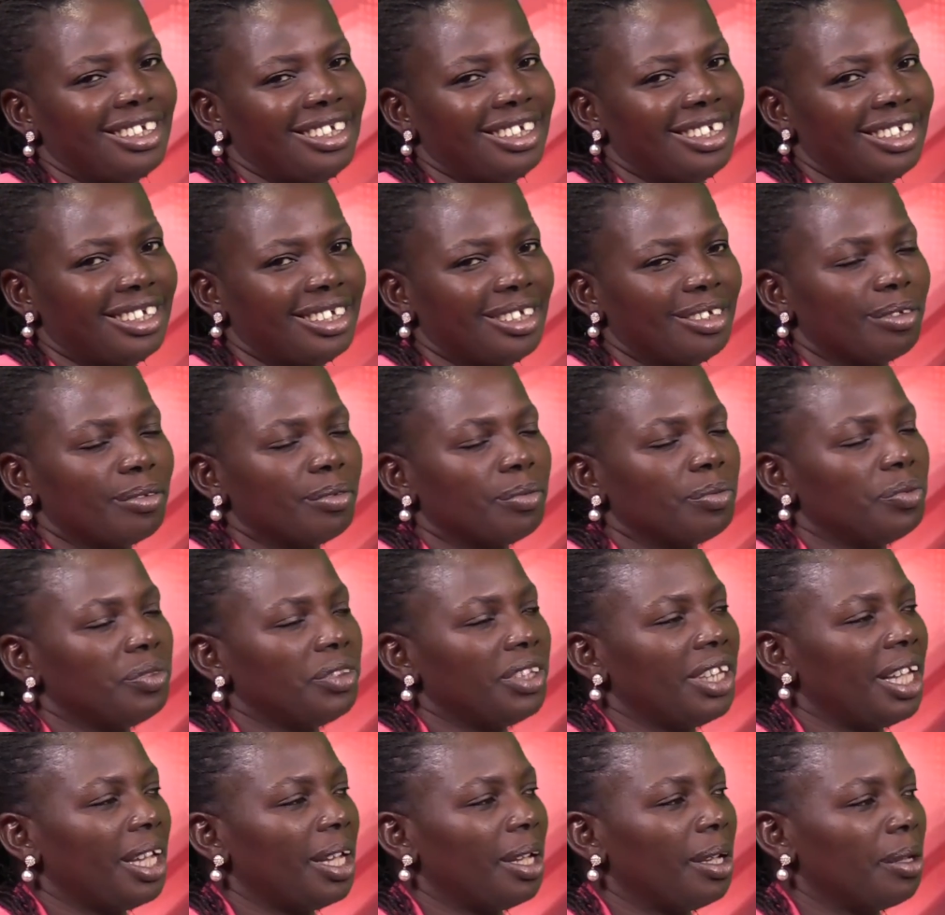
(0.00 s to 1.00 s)
Wow.
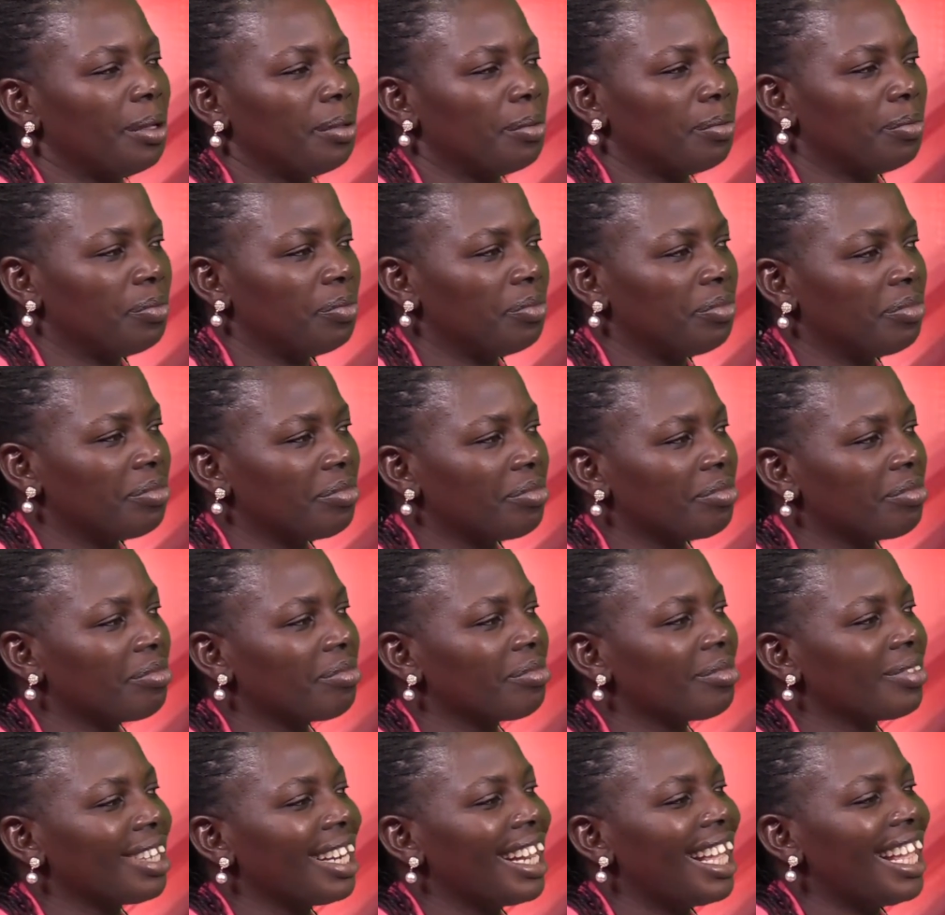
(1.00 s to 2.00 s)
It's been good having you
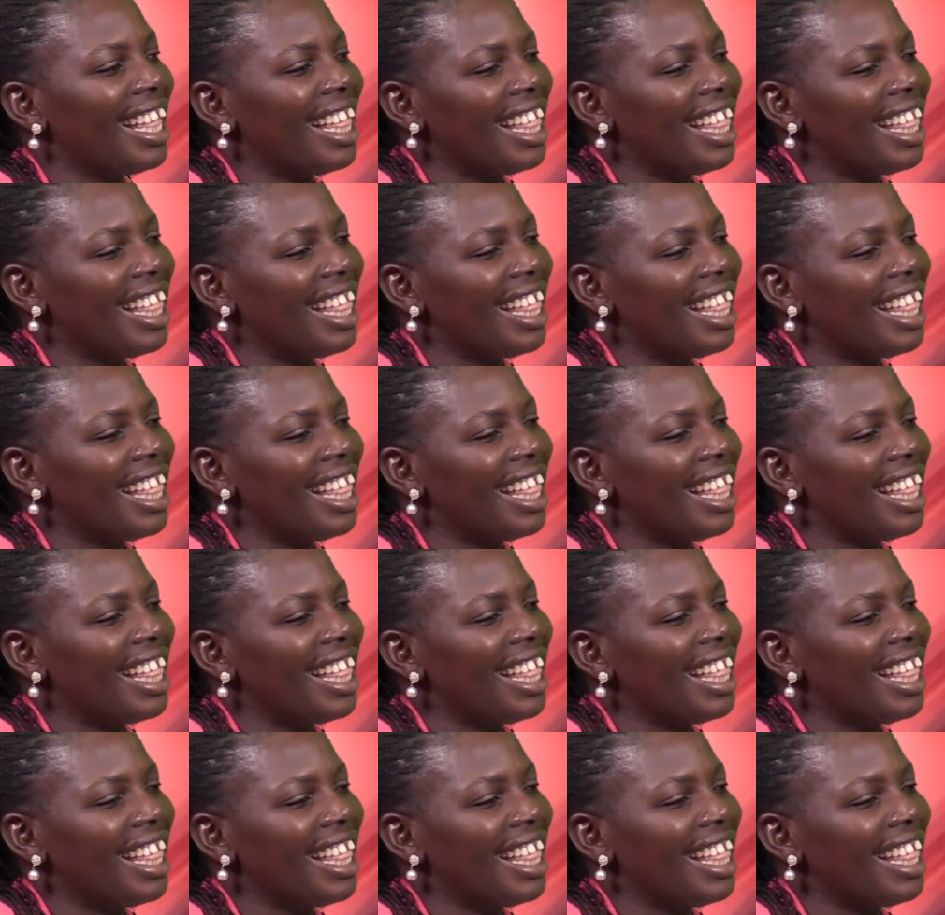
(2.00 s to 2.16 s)
here.